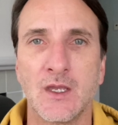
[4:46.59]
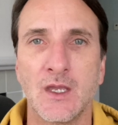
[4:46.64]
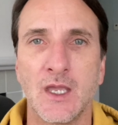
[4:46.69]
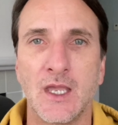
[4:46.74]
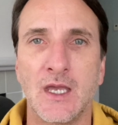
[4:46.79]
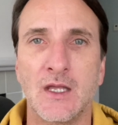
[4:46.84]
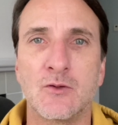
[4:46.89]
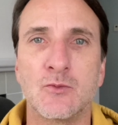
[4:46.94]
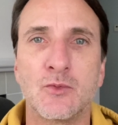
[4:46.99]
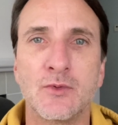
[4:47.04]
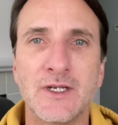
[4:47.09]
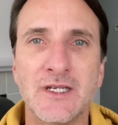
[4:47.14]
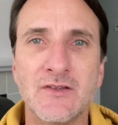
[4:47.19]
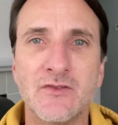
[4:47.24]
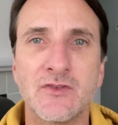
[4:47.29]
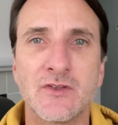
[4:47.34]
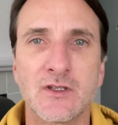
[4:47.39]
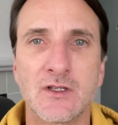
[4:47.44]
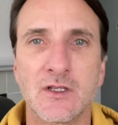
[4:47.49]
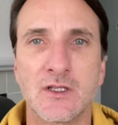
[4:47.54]
And
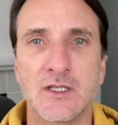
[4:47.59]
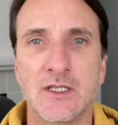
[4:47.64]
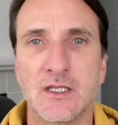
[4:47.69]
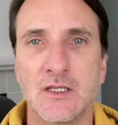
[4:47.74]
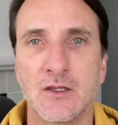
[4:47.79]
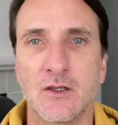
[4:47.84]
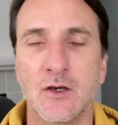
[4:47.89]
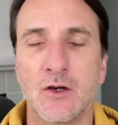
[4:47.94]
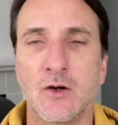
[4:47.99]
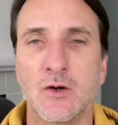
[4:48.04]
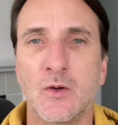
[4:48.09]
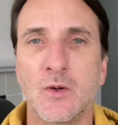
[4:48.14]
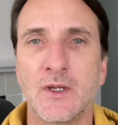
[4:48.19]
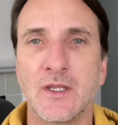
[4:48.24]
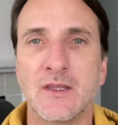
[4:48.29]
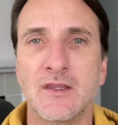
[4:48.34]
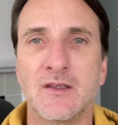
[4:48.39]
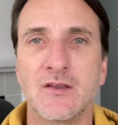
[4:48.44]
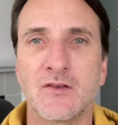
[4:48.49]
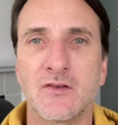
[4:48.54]
recently, though,
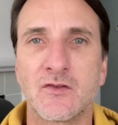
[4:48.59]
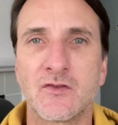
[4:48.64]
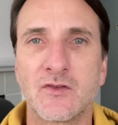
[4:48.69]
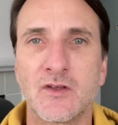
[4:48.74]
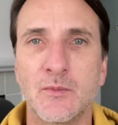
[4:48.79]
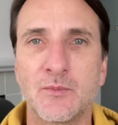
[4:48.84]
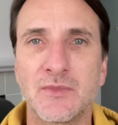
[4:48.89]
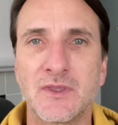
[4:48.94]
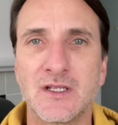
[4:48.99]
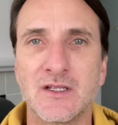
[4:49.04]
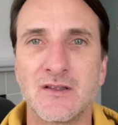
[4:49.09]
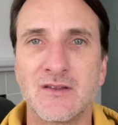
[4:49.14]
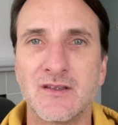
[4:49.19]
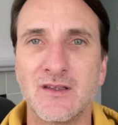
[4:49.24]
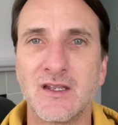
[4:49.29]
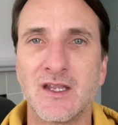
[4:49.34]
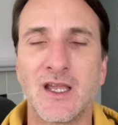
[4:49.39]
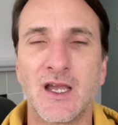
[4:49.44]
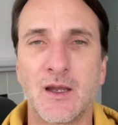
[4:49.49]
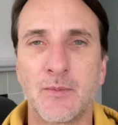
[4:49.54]
something
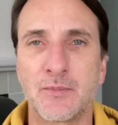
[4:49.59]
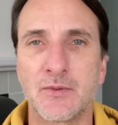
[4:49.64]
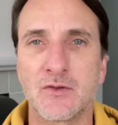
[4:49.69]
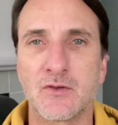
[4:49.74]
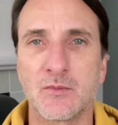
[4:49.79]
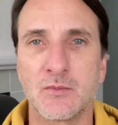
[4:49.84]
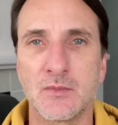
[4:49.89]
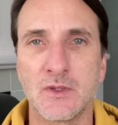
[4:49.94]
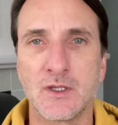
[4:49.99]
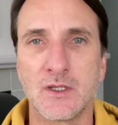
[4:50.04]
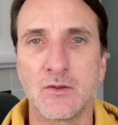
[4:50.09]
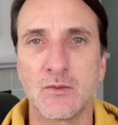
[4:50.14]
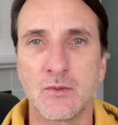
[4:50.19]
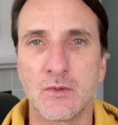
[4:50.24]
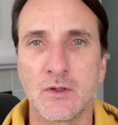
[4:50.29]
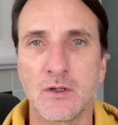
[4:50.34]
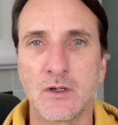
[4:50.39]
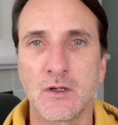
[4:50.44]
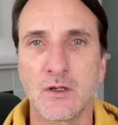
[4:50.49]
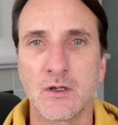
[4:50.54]
did happen to me
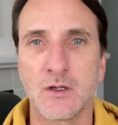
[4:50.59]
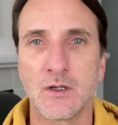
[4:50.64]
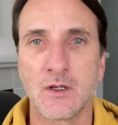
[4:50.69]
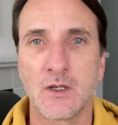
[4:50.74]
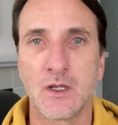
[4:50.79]
where